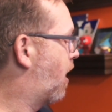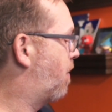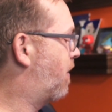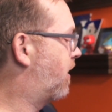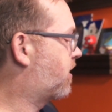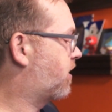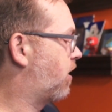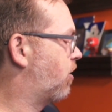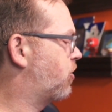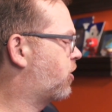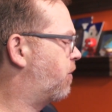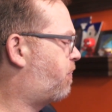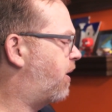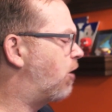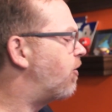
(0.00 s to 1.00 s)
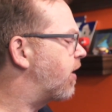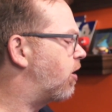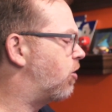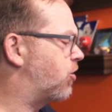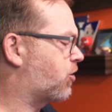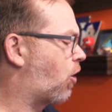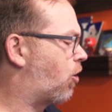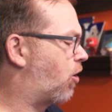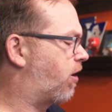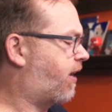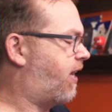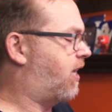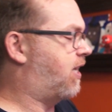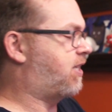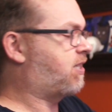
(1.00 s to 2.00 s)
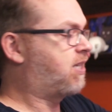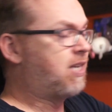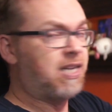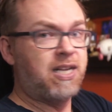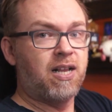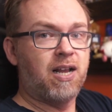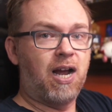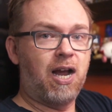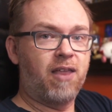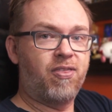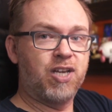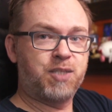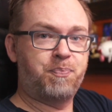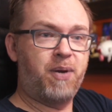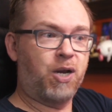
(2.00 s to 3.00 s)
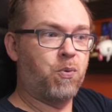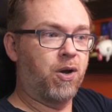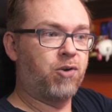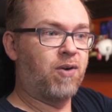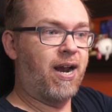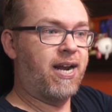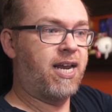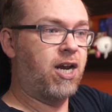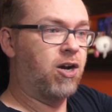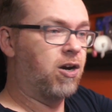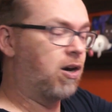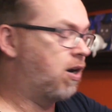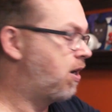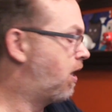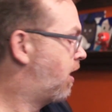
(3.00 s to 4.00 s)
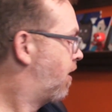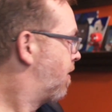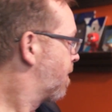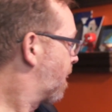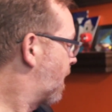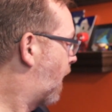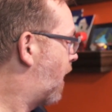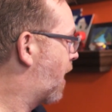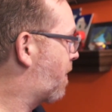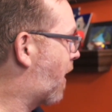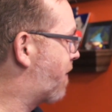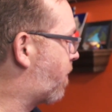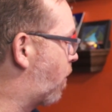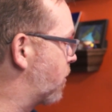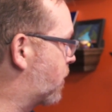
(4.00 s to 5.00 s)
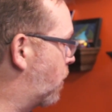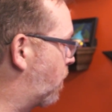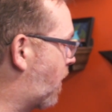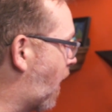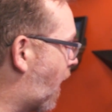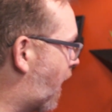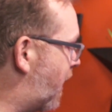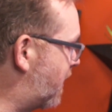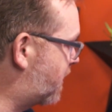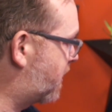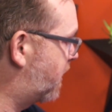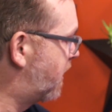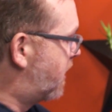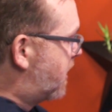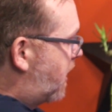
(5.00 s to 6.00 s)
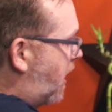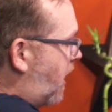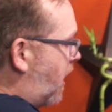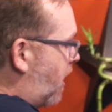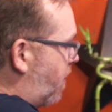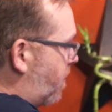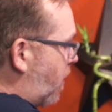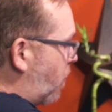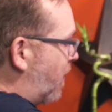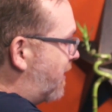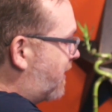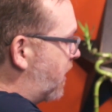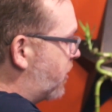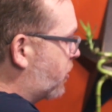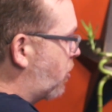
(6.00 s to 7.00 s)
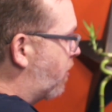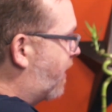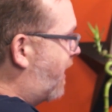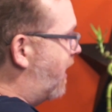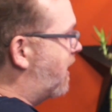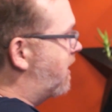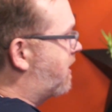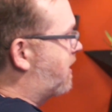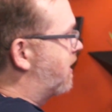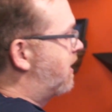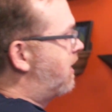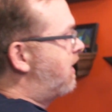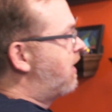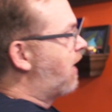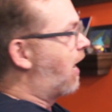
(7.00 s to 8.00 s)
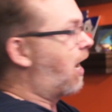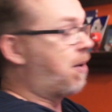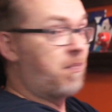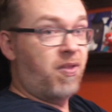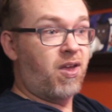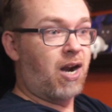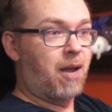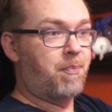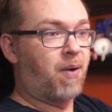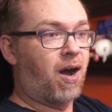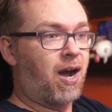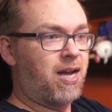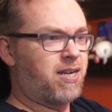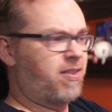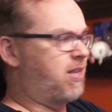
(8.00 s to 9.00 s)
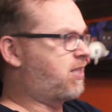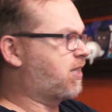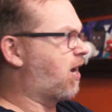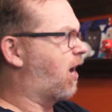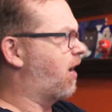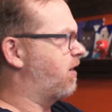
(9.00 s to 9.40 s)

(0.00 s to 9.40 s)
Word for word: it's their Superior Starter Kit, uh, this big one right here. I've also got a resistor kit um, that I bought that's got